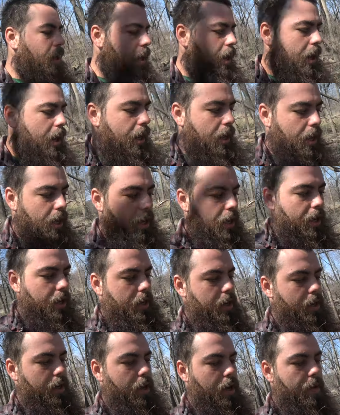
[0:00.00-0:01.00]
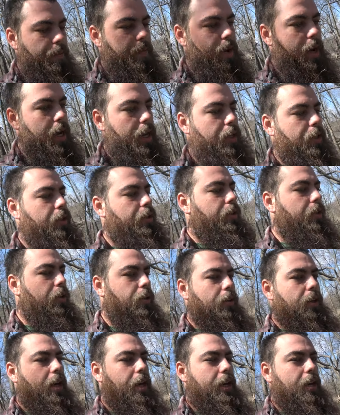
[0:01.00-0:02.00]
And I might just
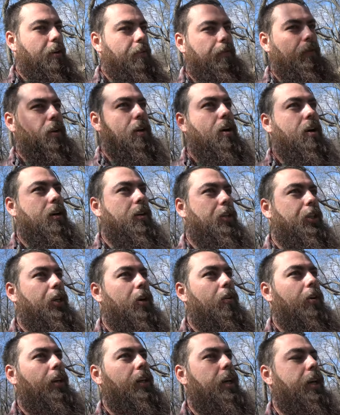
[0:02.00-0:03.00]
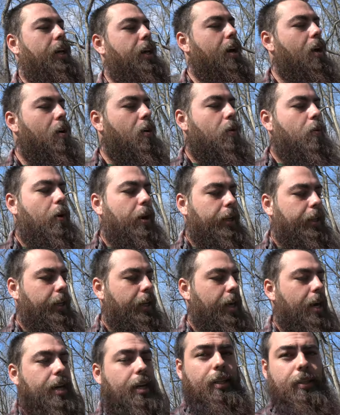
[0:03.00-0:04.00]
do like a vlog showing like how
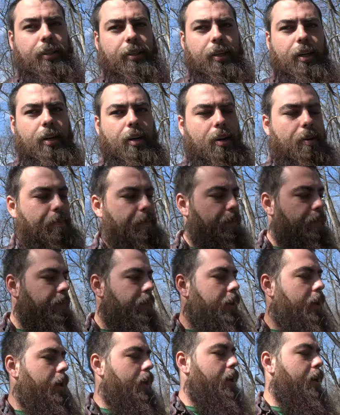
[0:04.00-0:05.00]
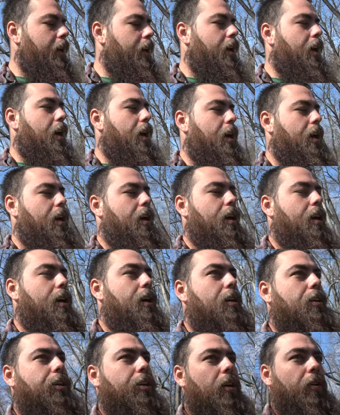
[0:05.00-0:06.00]
quickly I can set up
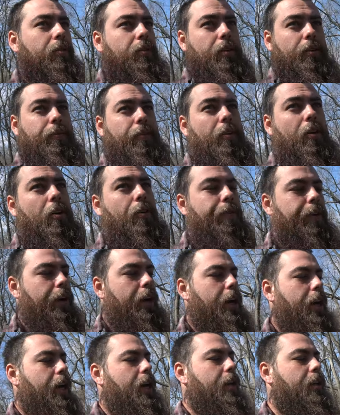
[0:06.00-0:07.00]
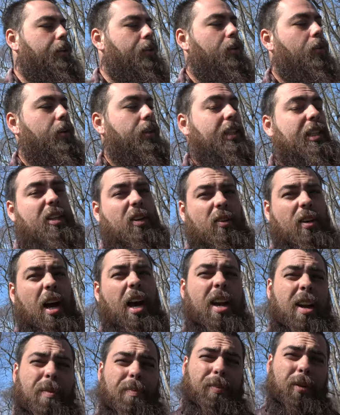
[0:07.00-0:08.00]
a shelter for overnight. So it's still
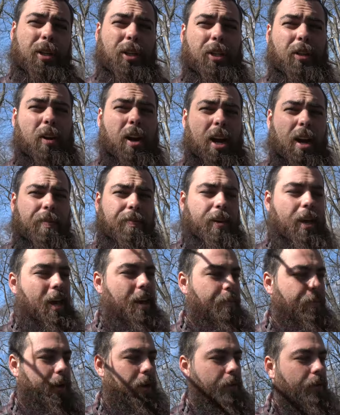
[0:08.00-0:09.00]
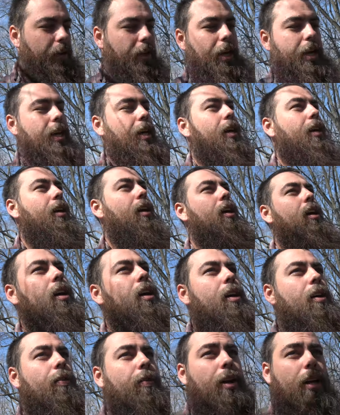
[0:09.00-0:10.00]
kind of bushcraft camping related
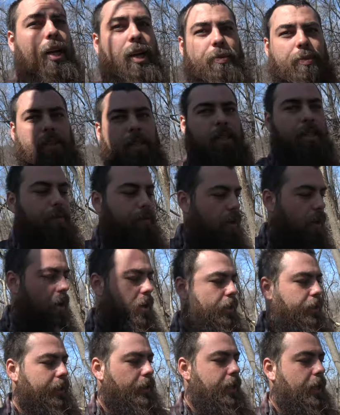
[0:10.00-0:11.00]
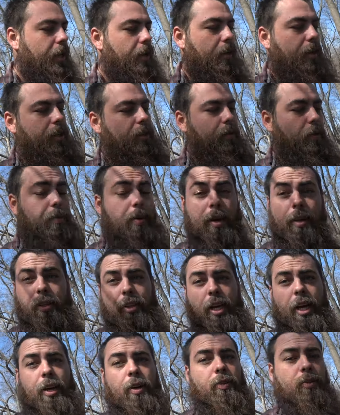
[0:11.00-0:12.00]
when it comes to these vlogs, because I know that's what my
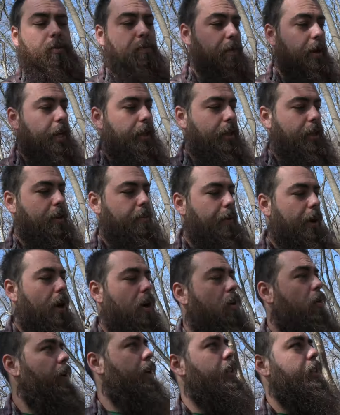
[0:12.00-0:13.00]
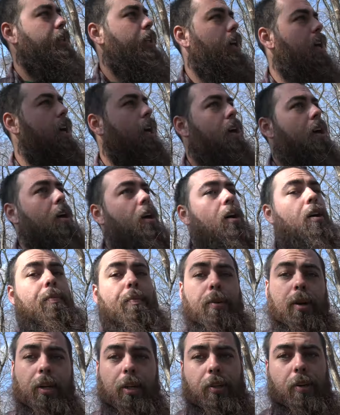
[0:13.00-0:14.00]
channel is mainly about, is
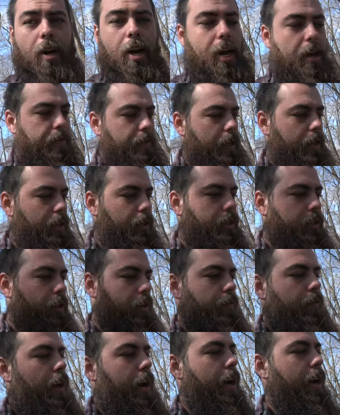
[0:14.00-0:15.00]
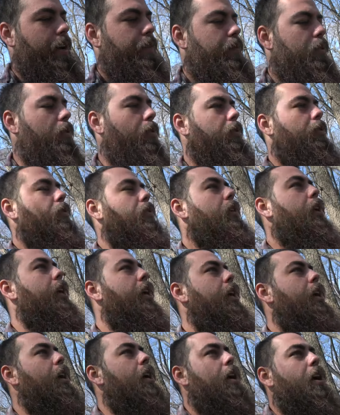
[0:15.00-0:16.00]
bushcrafting, survival,
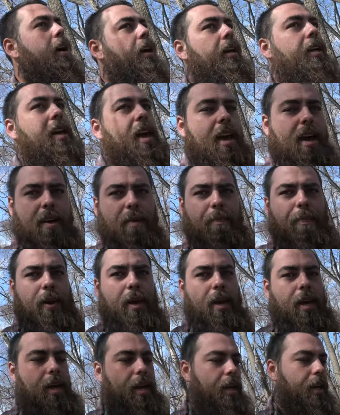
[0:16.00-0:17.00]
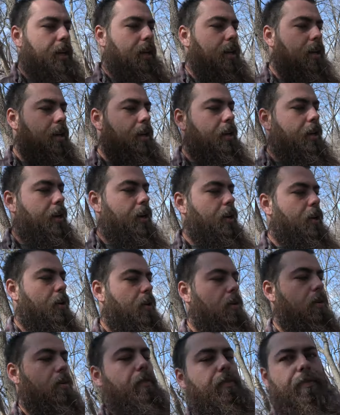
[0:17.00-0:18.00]
camping, you
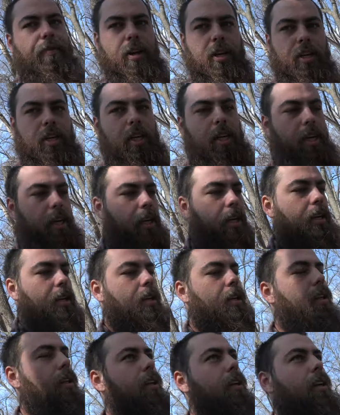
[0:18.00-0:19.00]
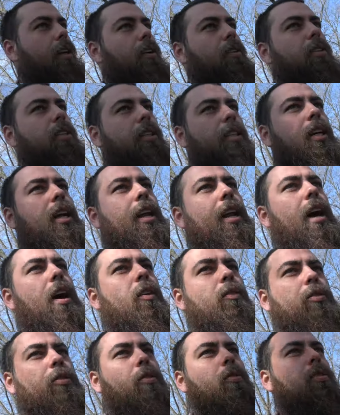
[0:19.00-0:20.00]
know, fishing, you know, just the kind of
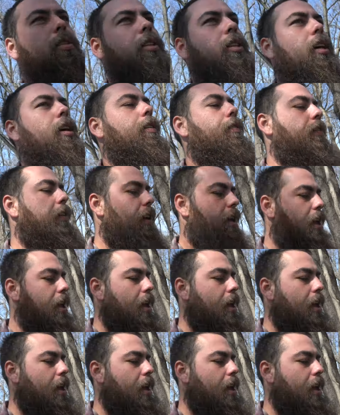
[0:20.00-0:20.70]
outdoor stuff.